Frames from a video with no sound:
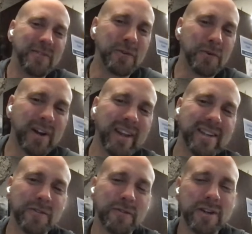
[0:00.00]
if you want to
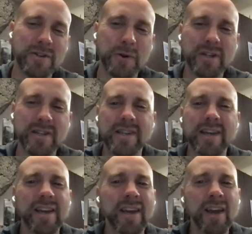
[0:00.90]
like to fish, or just
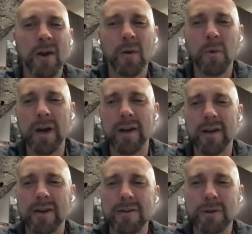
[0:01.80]
see what
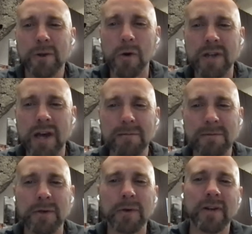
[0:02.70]
Cole's
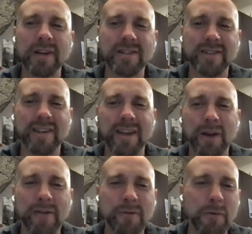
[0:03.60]
up to, because
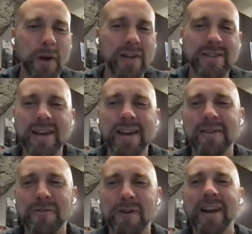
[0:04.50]
every Wednesday
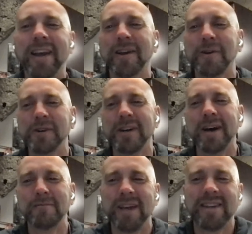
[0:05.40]
and Friday
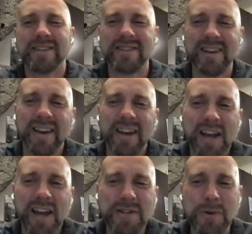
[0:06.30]
Cole updates
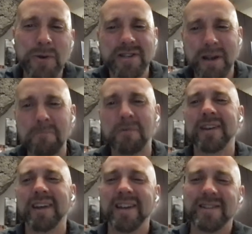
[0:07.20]
and he's doing
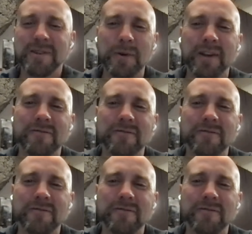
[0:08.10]
something, and so we